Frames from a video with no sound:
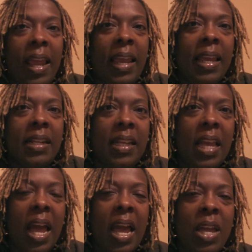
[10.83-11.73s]
and
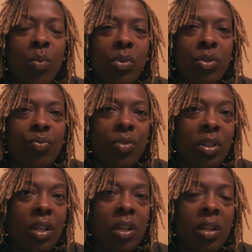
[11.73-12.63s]
it was
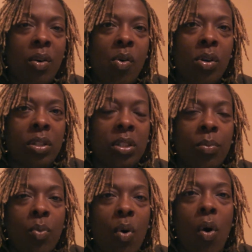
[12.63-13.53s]
really an
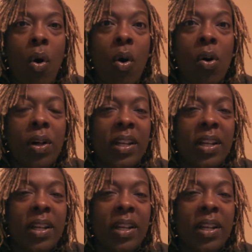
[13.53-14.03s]
awesome call.